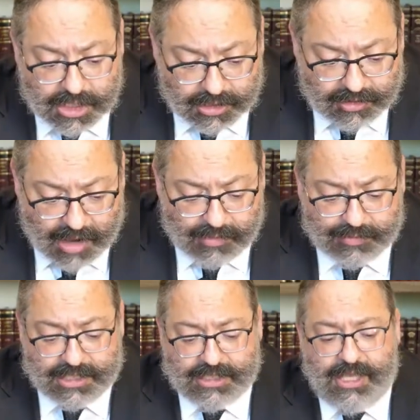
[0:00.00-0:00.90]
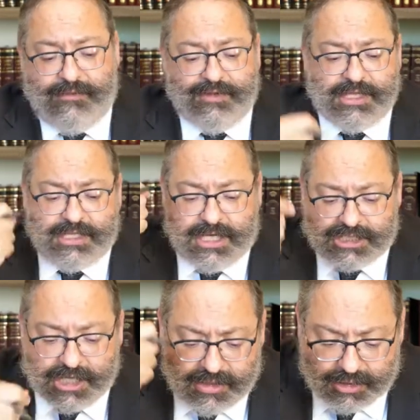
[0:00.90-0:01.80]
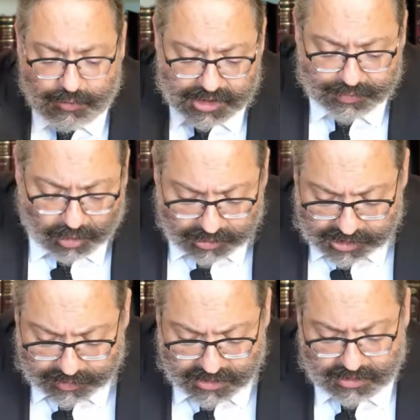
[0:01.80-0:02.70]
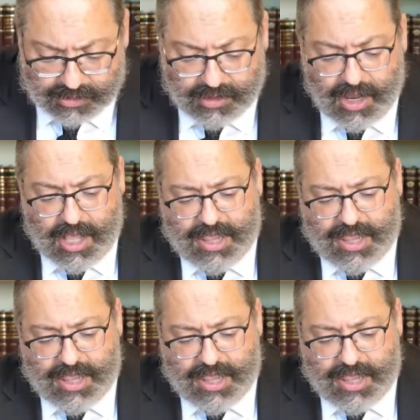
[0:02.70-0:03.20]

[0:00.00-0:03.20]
So the Rambam says, if he's teaching through a spokesman,